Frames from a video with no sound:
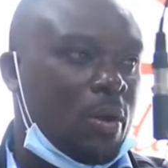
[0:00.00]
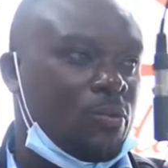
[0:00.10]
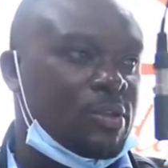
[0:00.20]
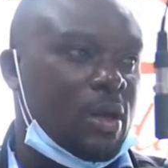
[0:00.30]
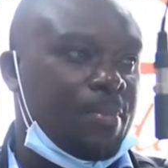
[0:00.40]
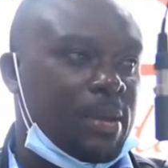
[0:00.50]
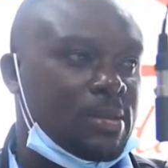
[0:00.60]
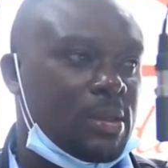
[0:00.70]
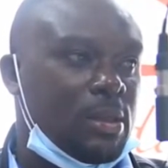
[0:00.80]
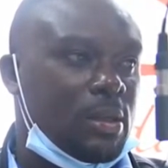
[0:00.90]
one's
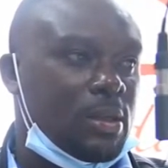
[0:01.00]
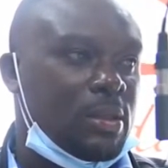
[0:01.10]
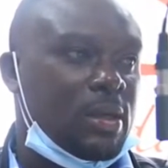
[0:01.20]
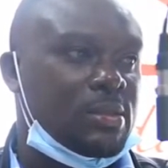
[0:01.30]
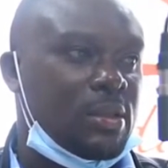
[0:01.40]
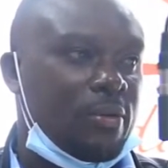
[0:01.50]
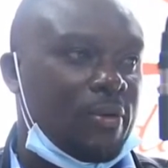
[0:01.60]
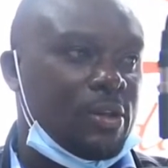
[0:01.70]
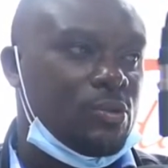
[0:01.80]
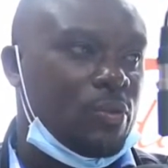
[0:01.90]
capacity. That's the
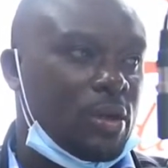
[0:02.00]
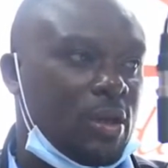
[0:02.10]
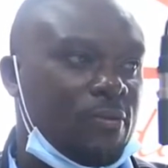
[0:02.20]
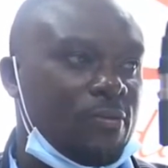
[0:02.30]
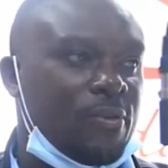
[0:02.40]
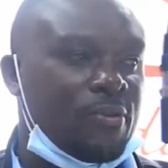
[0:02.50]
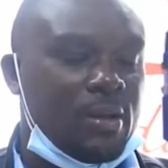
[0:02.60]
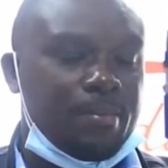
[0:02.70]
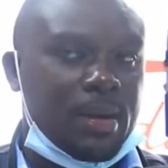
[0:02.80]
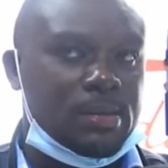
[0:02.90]
range we give,
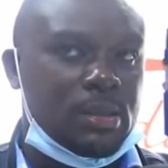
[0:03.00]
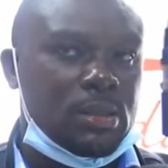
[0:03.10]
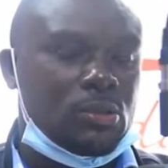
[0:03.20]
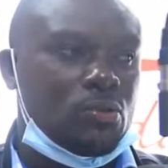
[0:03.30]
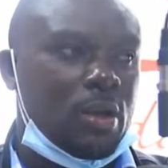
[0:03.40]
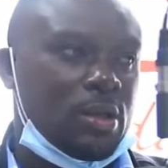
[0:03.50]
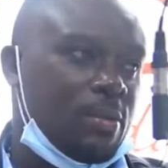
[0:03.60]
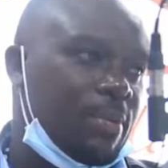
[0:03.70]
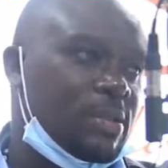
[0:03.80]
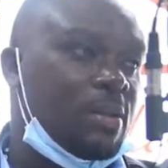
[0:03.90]
15% to
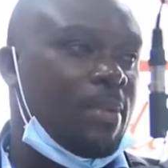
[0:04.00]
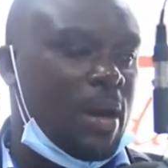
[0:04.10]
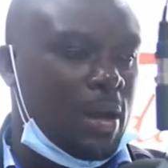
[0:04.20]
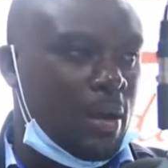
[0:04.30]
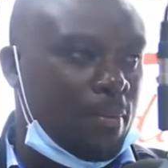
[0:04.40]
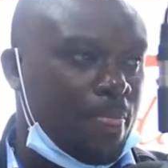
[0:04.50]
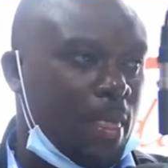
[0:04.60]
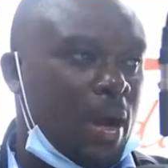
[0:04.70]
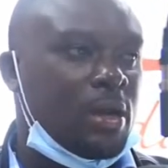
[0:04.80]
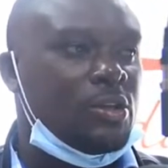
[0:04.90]
19% per annum,
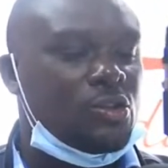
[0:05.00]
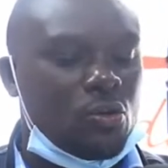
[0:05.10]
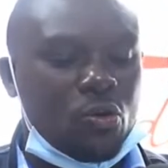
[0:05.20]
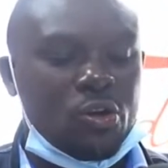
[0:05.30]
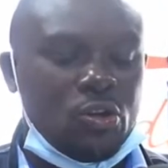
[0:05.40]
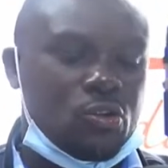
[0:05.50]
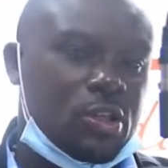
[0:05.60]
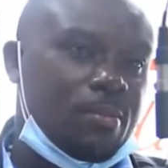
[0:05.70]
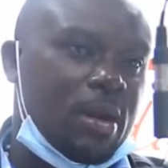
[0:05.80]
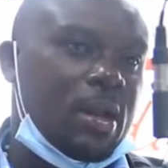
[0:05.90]
and it's on a
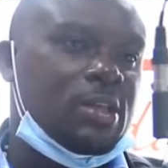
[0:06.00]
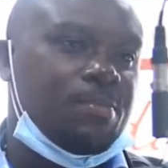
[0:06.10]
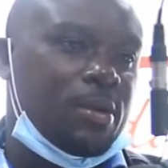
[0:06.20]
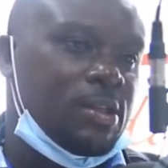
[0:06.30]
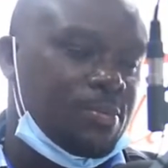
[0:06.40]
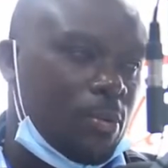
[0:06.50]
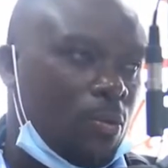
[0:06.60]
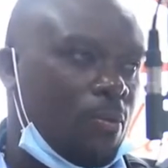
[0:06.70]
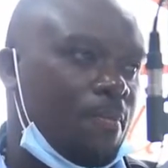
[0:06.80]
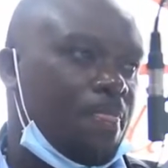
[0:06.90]
reducing balance principle.